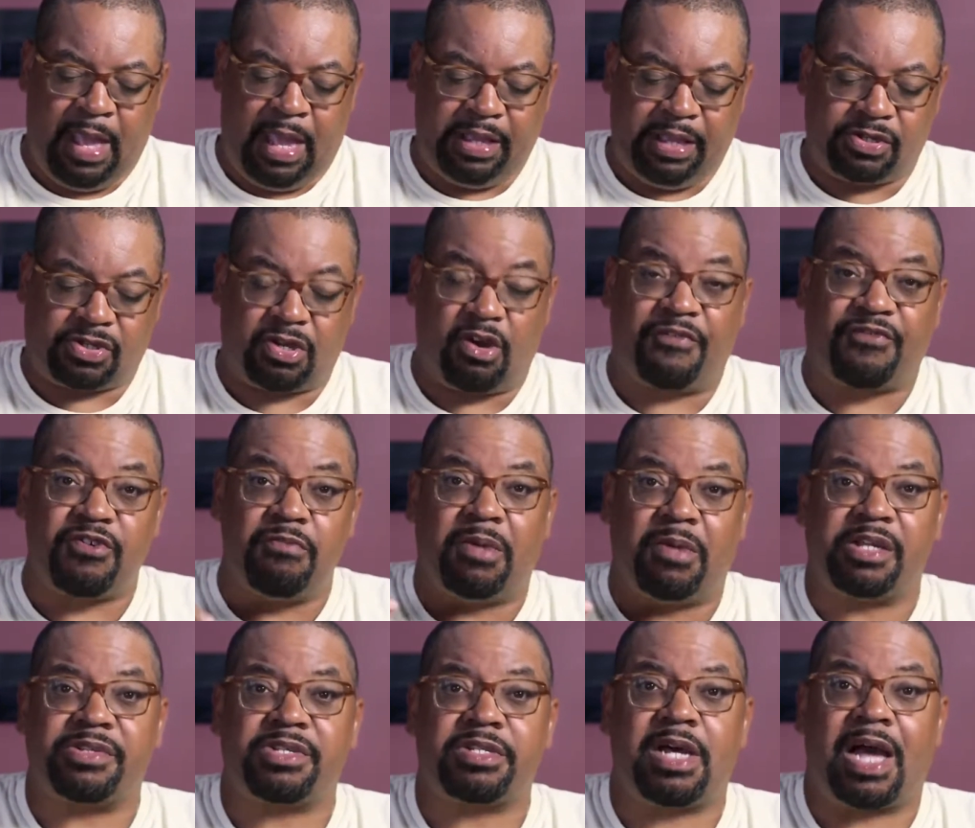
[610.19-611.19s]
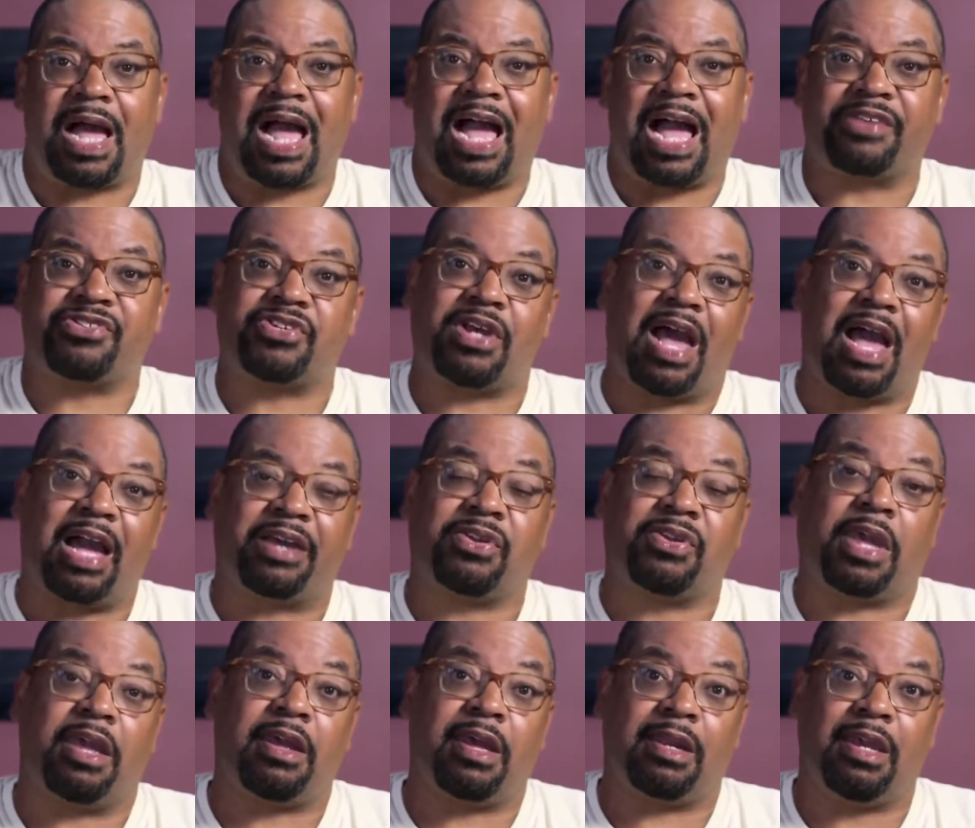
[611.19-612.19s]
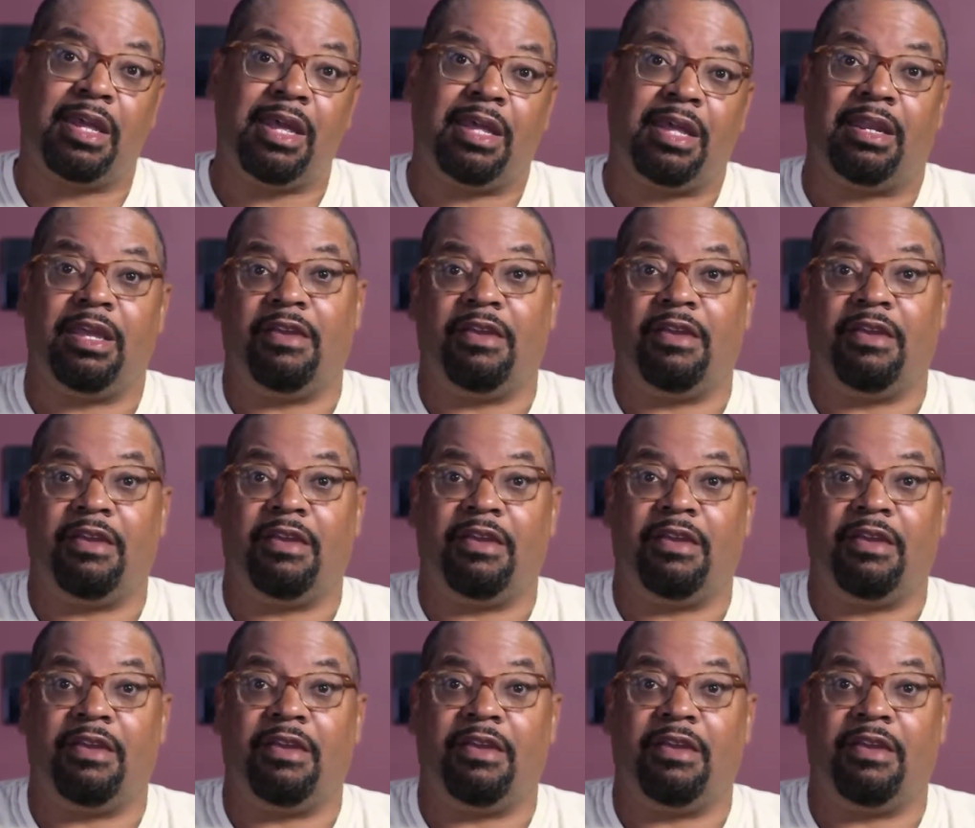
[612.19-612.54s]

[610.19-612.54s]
And so if you muzzle an ox, the ox can't eat.